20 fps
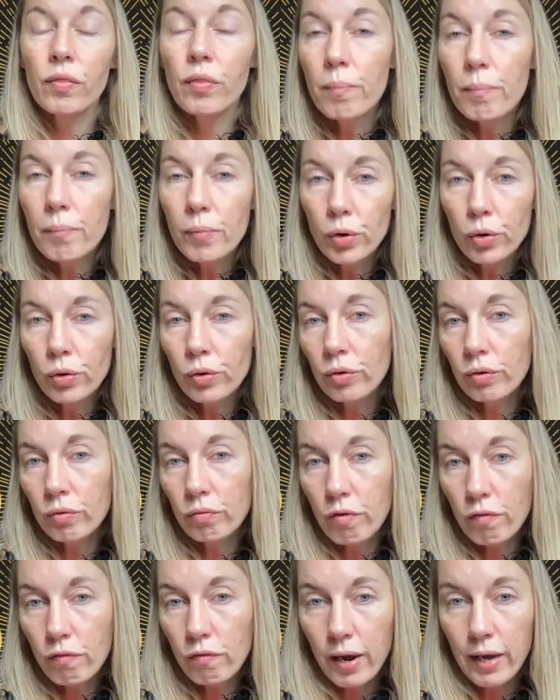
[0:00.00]
the
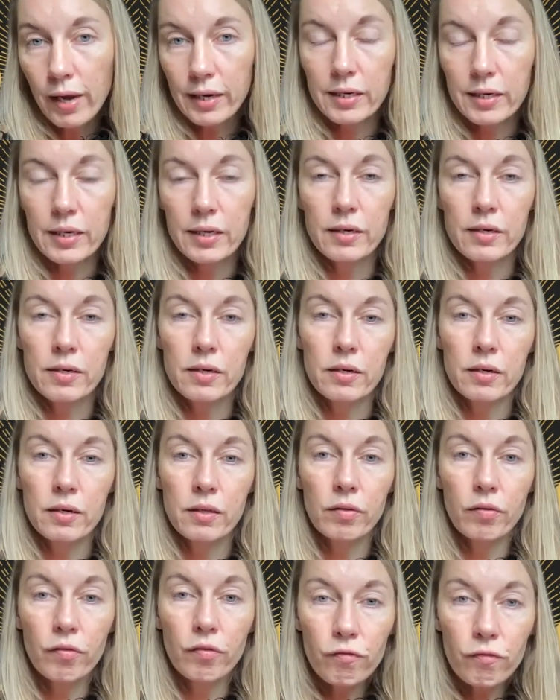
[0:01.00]
moon reflected,
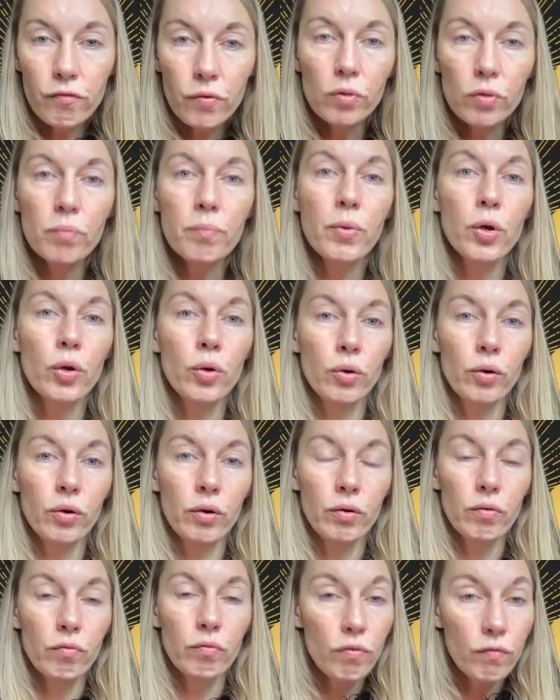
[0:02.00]
the full
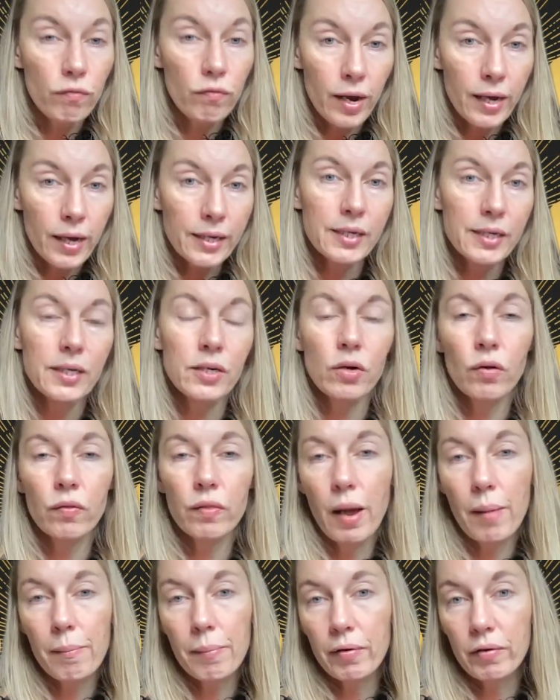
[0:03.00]
moon reflected on
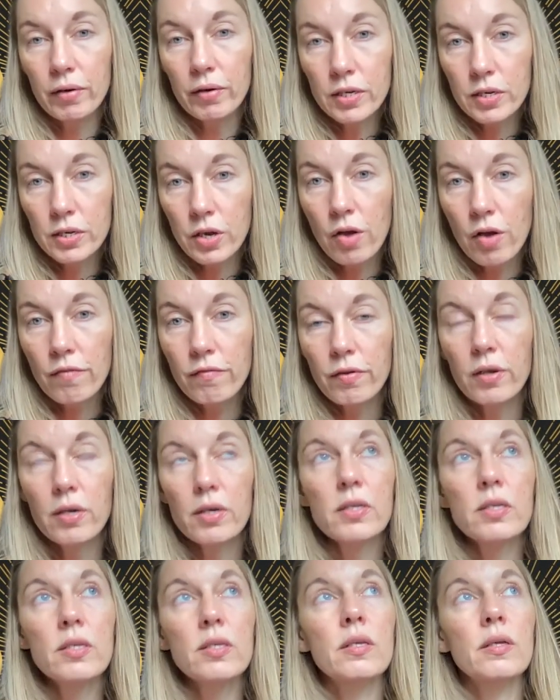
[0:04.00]
that mirrored
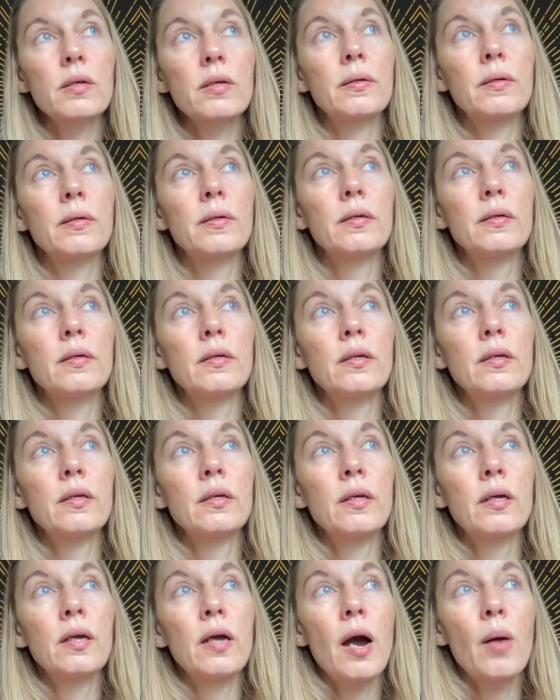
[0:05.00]
surface.
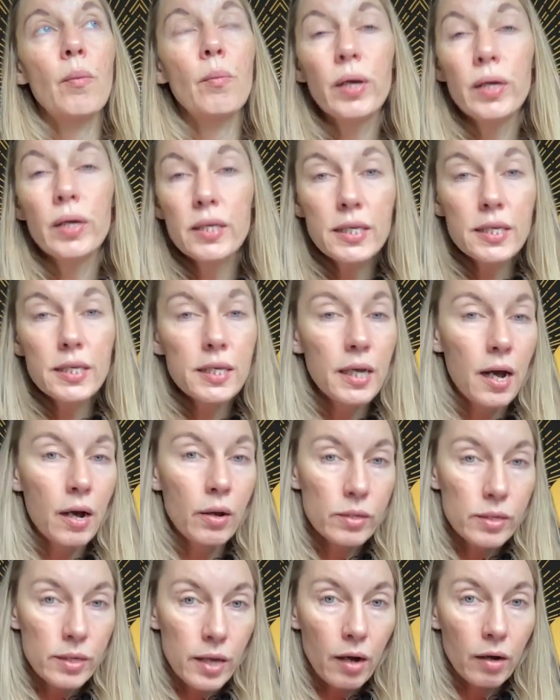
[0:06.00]
And we can see
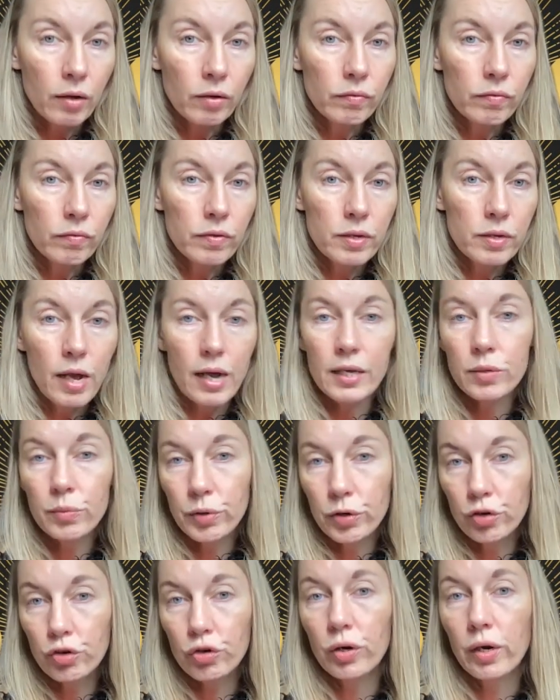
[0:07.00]
ourselves as
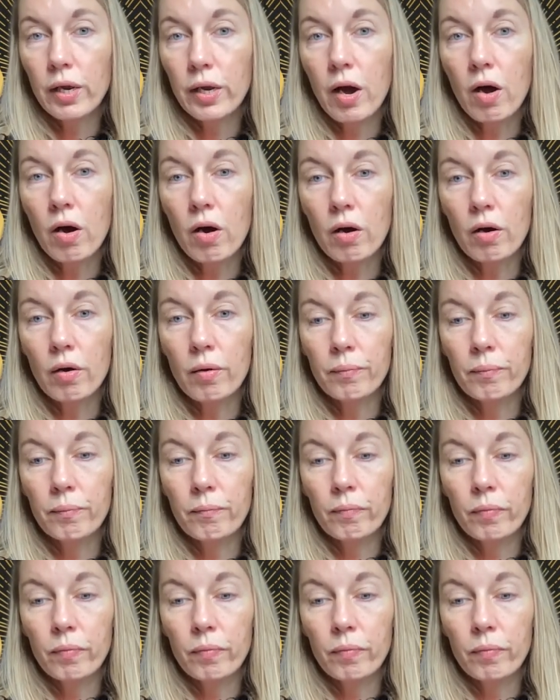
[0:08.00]
we truly are.